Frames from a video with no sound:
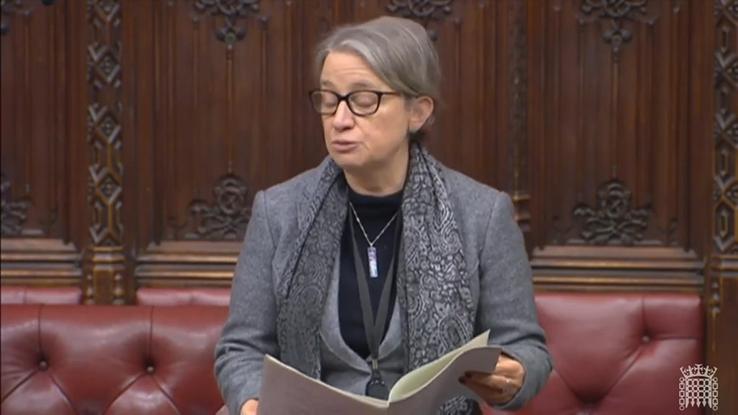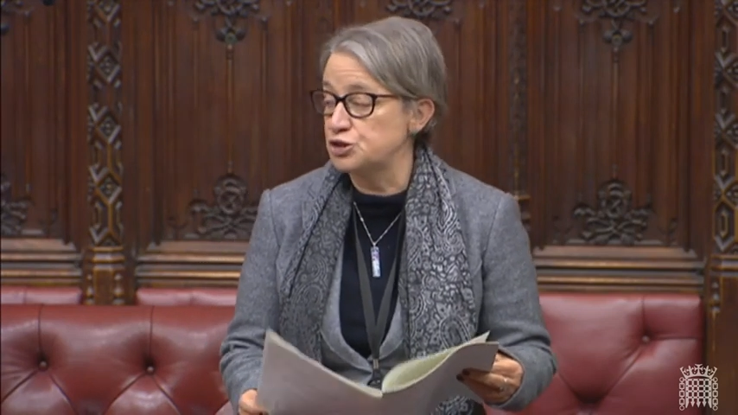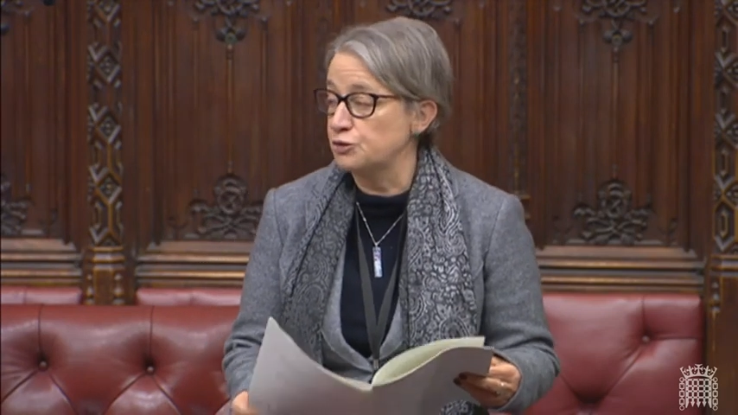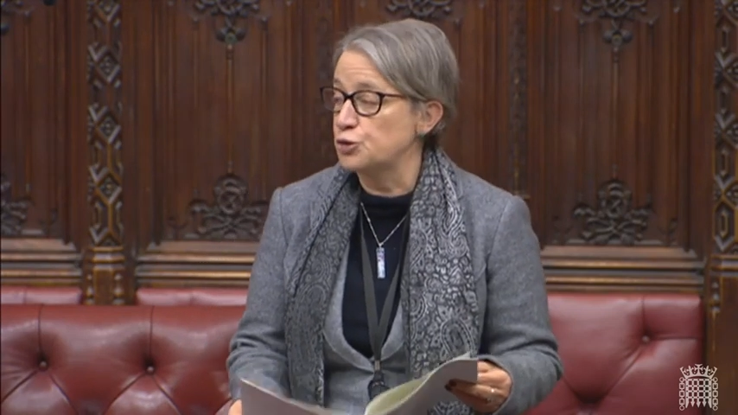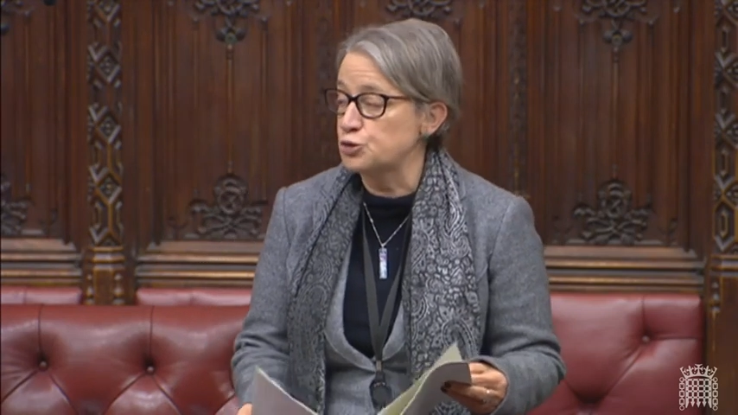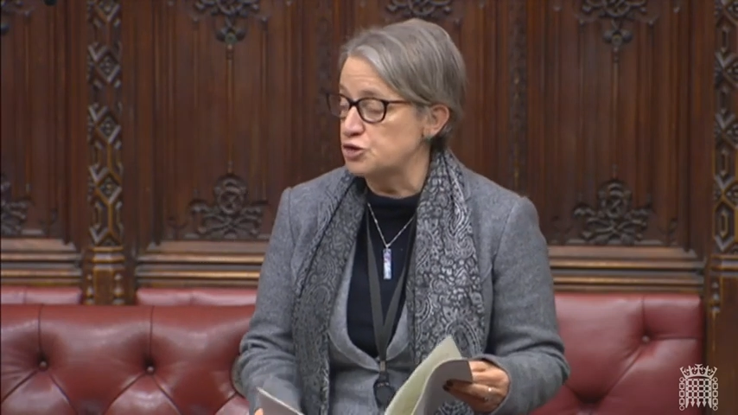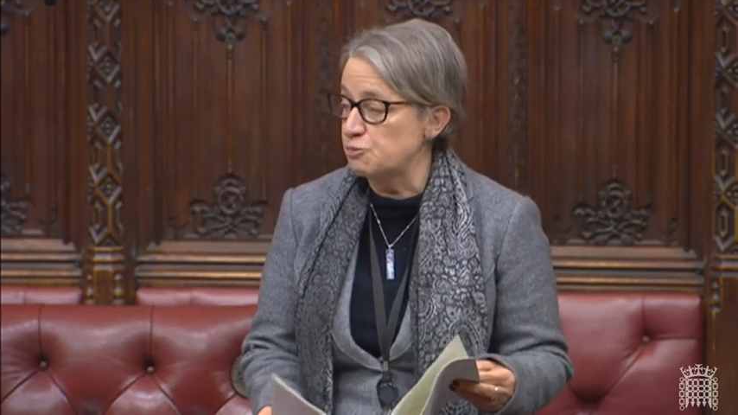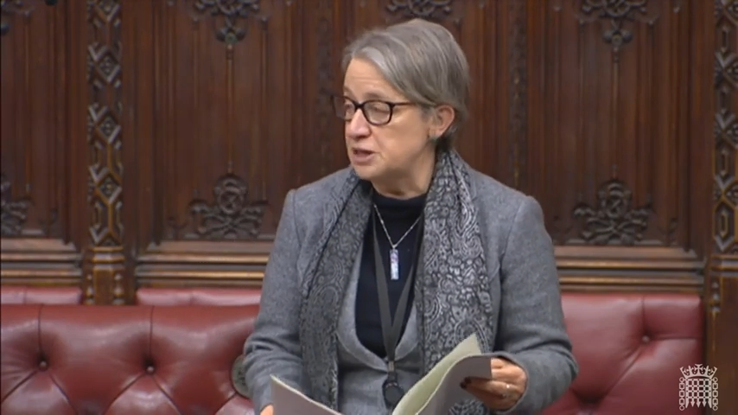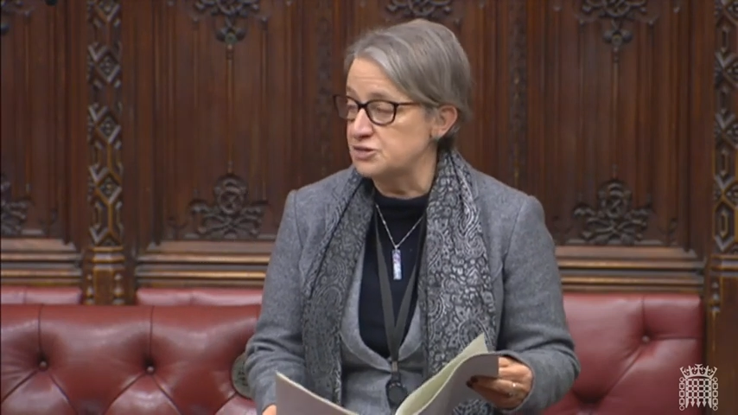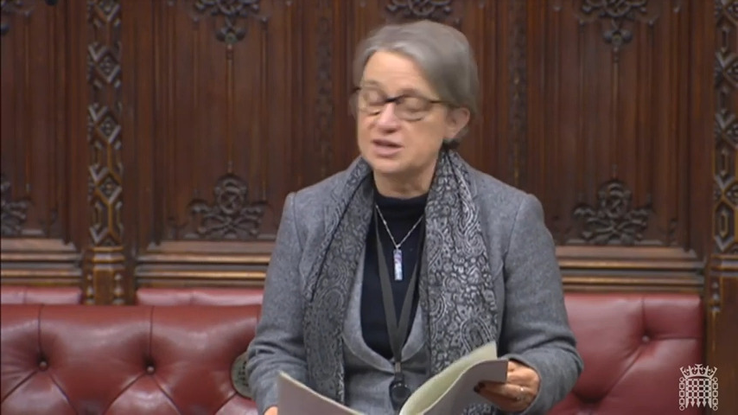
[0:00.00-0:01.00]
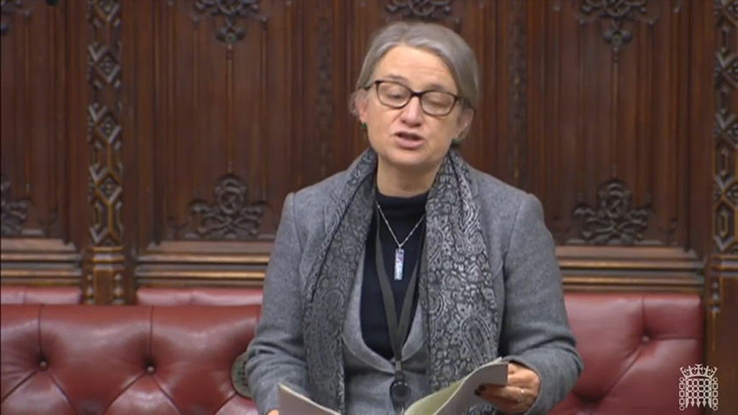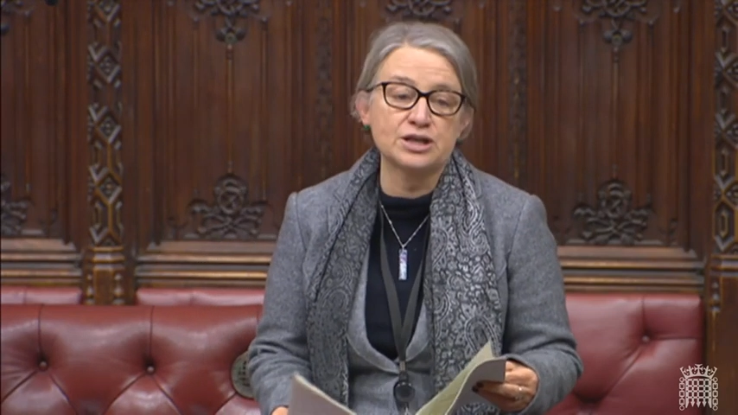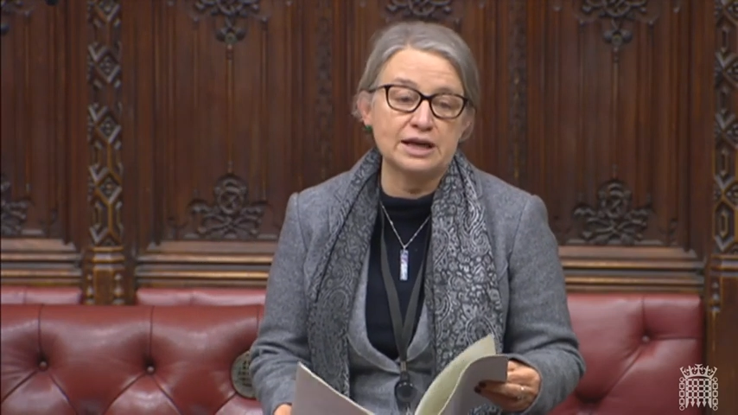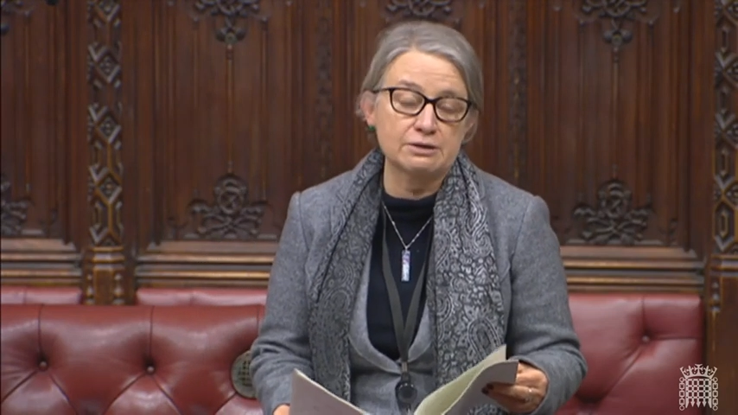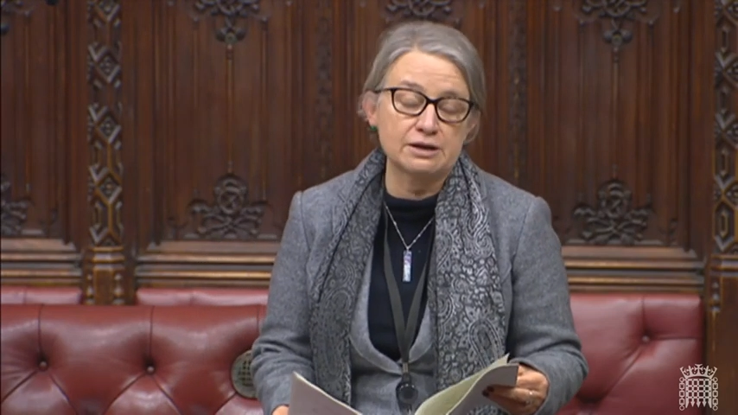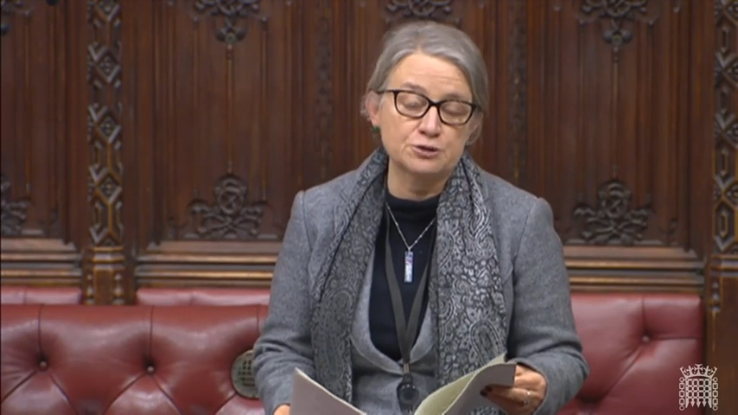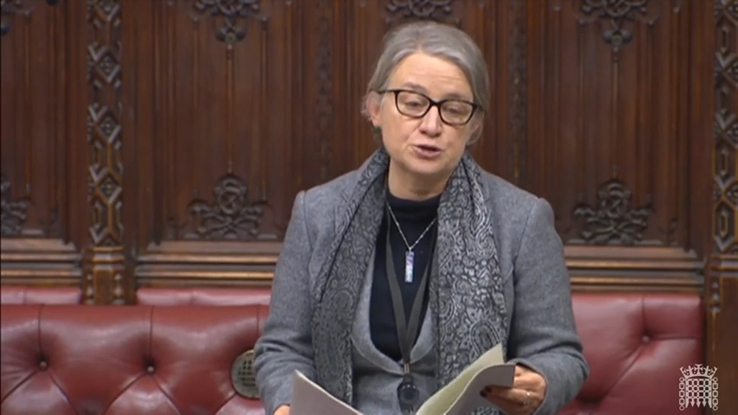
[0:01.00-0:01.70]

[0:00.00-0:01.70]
which of course have been such an area of